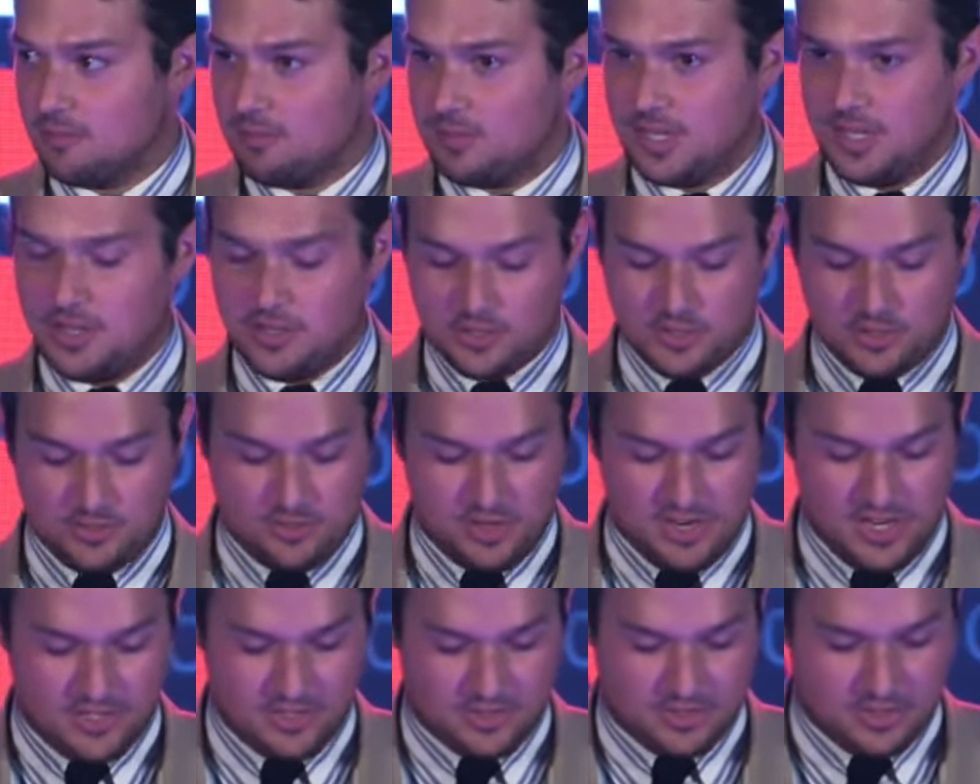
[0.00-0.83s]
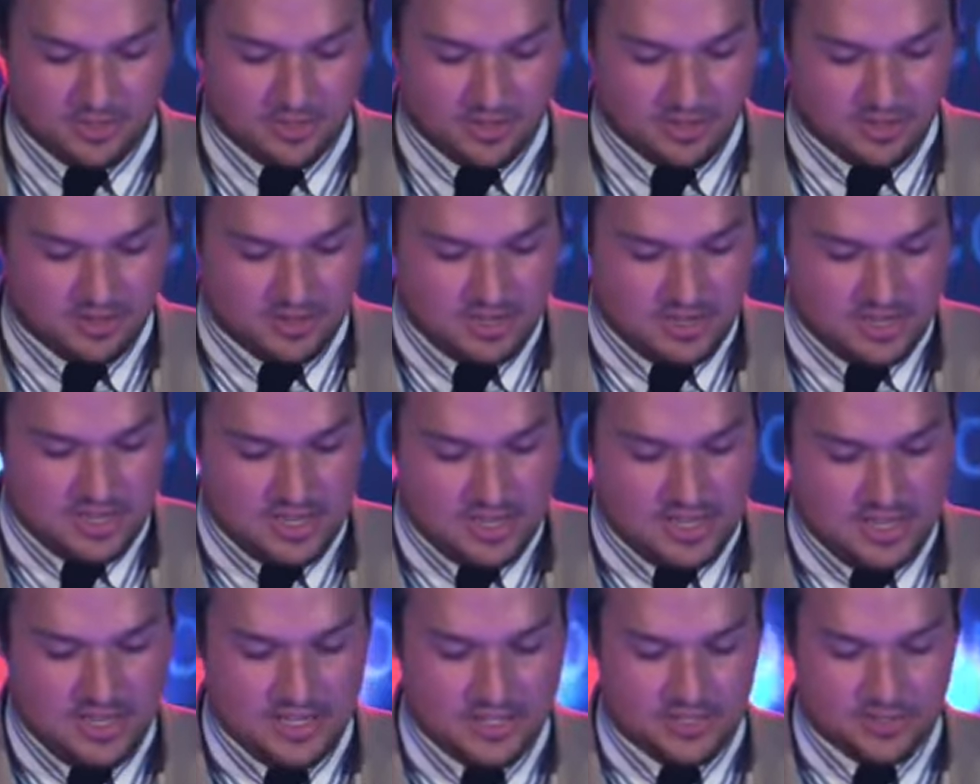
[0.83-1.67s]
Peter Schweizer
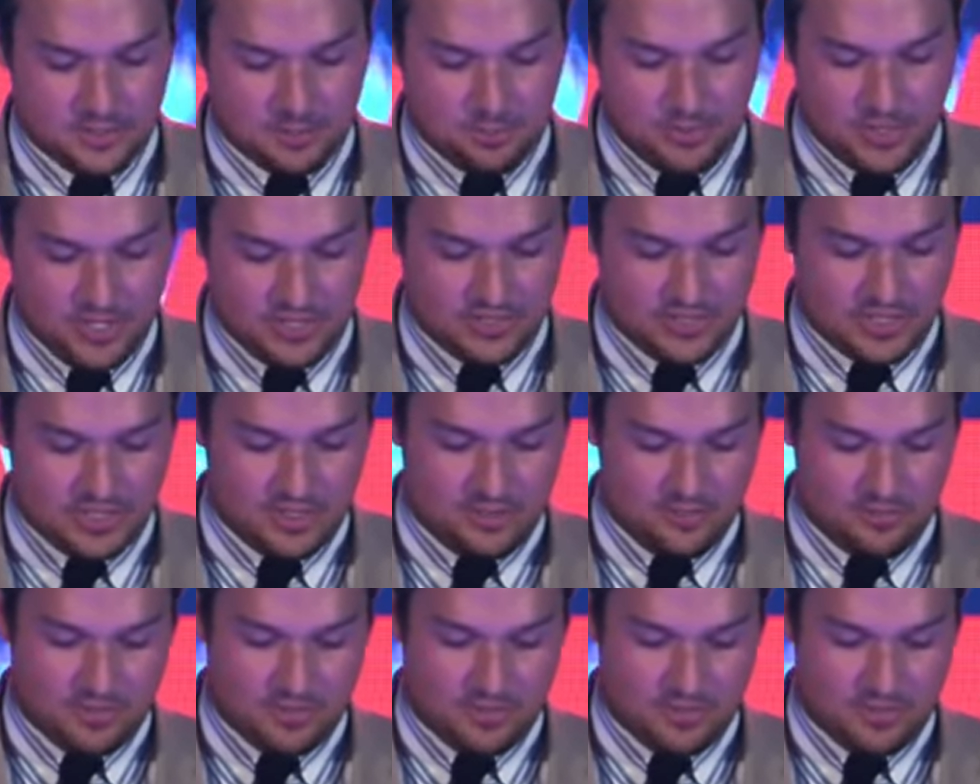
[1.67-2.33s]
is the president